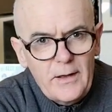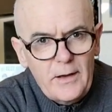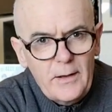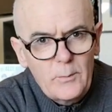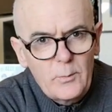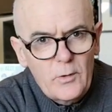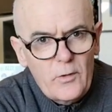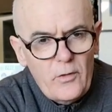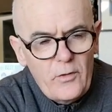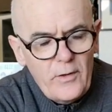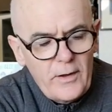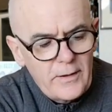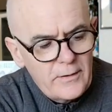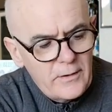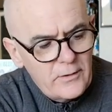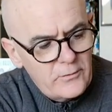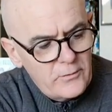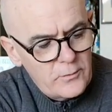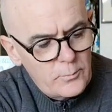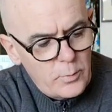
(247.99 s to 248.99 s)
I would
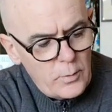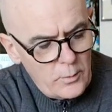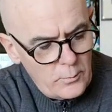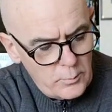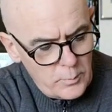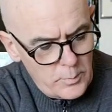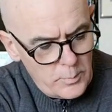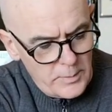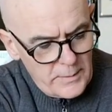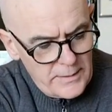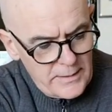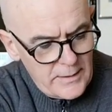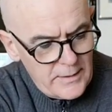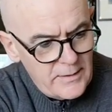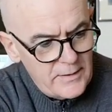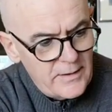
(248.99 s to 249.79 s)
think this is probably